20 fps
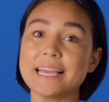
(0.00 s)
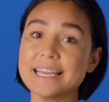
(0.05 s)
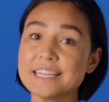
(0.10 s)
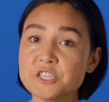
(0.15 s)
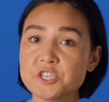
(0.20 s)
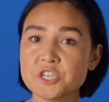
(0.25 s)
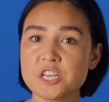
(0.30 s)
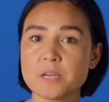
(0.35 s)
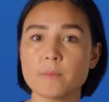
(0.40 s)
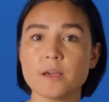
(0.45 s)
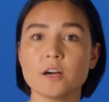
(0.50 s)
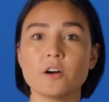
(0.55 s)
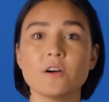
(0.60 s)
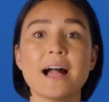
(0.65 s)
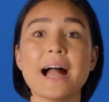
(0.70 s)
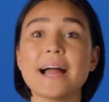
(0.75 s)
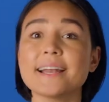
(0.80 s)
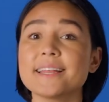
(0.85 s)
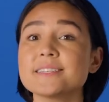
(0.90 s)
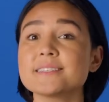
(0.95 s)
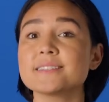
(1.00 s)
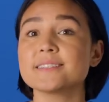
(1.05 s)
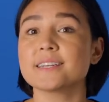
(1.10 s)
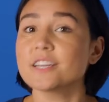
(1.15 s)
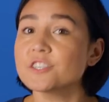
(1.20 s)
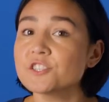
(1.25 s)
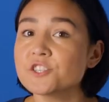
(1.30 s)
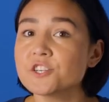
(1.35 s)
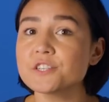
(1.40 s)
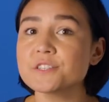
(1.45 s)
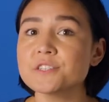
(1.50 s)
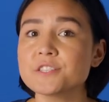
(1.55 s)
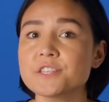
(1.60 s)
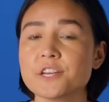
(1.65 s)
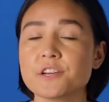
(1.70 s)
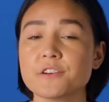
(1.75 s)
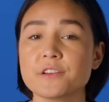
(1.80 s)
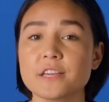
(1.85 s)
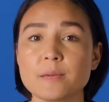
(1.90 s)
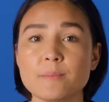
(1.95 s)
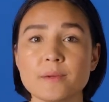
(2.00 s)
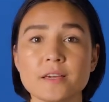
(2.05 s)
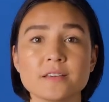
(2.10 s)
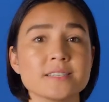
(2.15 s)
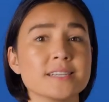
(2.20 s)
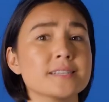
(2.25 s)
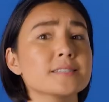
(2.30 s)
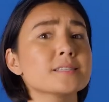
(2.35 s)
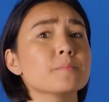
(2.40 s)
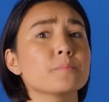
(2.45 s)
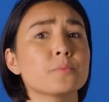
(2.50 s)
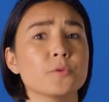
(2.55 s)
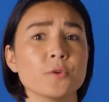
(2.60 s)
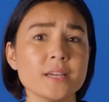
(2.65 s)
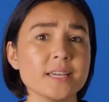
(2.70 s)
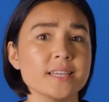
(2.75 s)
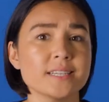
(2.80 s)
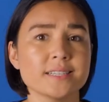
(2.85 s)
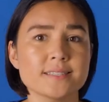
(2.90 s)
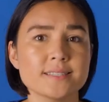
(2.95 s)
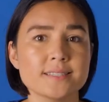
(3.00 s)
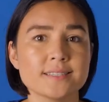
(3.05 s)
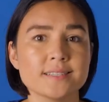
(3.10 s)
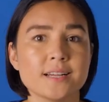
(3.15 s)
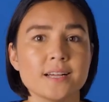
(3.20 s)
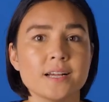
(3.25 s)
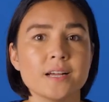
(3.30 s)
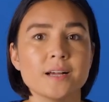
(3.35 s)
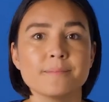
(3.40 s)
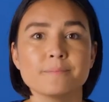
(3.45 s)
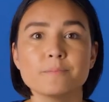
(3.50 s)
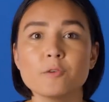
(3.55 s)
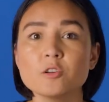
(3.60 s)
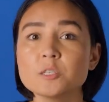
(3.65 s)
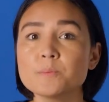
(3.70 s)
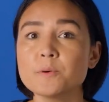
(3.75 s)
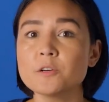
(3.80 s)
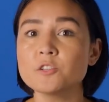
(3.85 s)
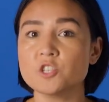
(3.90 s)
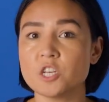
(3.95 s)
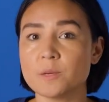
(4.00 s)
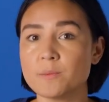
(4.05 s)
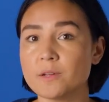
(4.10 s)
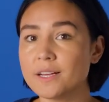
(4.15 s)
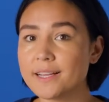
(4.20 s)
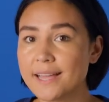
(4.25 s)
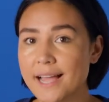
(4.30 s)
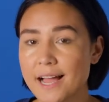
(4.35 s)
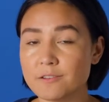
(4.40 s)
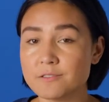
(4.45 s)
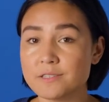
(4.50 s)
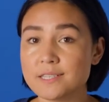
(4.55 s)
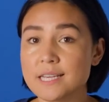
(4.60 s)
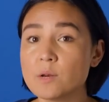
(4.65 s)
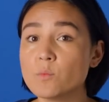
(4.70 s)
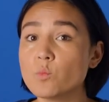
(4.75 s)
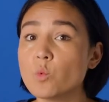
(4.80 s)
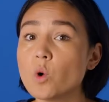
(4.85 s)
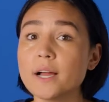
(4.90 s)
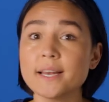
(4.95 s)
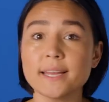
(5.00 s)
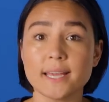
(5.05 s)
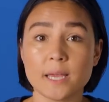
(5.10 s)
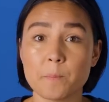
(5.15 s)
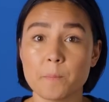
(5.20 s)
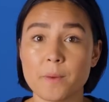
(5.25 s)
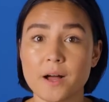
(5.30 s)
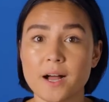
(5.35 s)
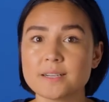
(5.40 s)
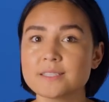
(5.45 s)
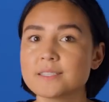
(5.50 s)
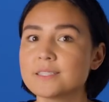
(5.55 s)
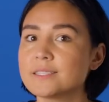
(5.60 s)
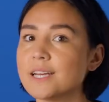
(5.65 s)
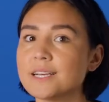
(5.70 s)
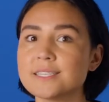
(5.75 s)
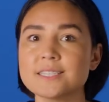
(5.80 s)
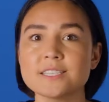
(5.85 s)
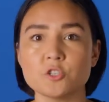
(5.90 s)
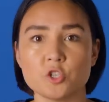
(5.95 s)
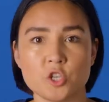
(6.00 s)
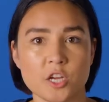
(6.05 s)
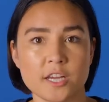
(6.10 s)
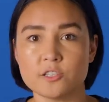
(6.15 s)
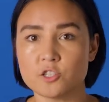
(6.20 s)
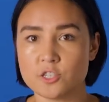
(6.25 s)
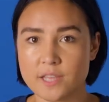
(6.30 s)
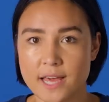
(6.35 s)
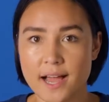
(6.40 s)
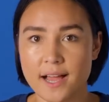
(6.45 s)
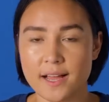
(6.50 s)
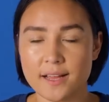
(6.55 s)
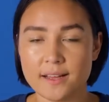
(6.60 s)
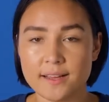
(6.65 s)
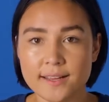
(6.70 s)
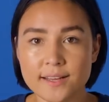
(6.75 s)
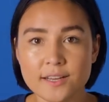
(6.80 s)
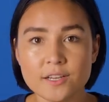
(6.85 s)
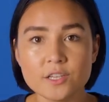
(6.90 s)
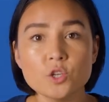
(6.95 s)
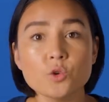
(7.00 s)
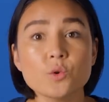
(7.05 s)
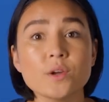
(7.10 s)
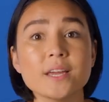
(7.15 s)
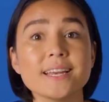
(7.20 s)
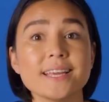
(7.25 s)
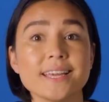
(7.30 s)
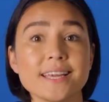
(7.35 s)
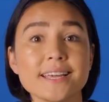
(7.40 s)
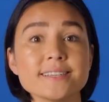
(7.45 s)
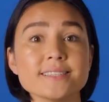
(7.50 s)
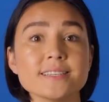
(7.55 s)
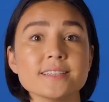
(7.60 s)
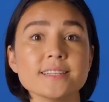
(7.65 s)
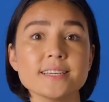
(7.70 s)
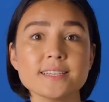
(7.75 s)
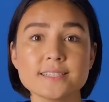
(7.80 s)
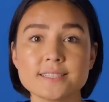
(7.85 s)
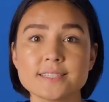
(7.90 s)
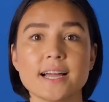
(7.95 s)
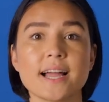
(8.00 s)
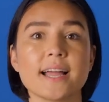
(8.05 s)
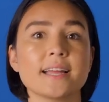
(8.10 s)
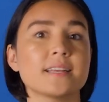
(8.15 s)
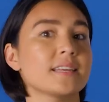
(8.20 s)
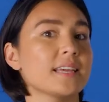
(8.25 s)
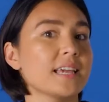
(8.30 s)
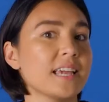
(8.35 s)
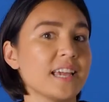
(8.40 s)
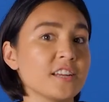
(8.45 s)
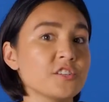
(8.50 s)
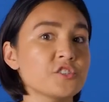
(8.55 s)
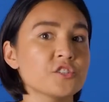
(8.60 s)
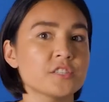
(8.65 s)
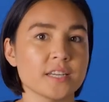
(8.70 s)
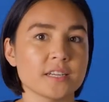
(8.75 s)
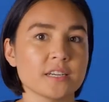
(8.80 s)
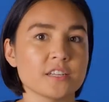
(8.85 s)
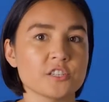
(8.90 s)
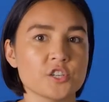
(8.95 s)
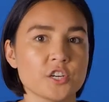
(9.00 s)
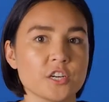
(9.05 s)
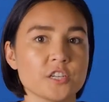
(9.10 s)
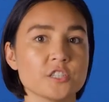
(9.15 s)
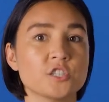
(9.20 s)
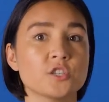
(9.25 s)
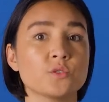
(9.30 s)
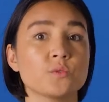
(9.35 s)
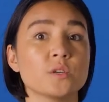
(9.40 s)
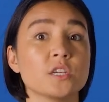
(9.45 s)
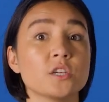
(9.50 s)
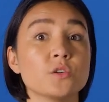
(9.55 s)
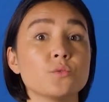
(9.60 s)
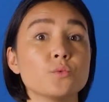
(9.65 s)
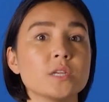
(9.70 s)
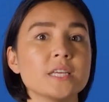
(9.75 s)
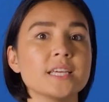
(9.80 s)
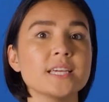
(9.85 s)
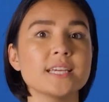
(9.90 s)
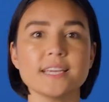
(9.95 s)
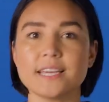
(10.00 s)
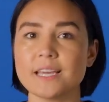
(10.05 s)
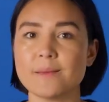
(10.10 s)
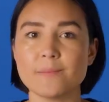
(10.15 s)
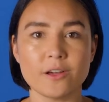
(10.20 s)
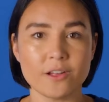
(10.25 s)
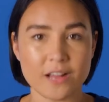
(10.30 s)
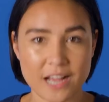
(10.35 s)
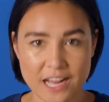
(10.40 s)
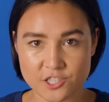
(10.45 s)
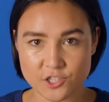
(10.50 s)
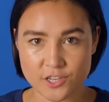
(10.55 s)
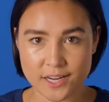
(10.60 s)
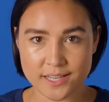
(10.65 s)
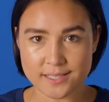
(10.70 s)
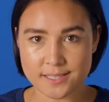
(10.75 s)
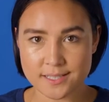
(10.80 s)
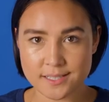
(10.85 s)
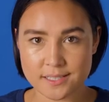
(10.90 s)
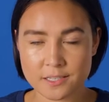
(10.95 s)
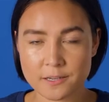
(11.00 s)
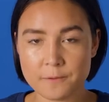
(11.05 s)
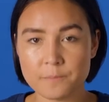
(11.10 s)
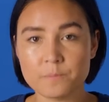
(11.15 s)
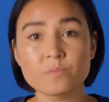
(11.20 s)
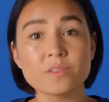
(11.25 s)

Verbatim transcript: In Gmail, adding signatures to your emails is a breeze. Multiple Gmail accounts in one inbox doesn't change that. You can easily assign each signature to a unique email address.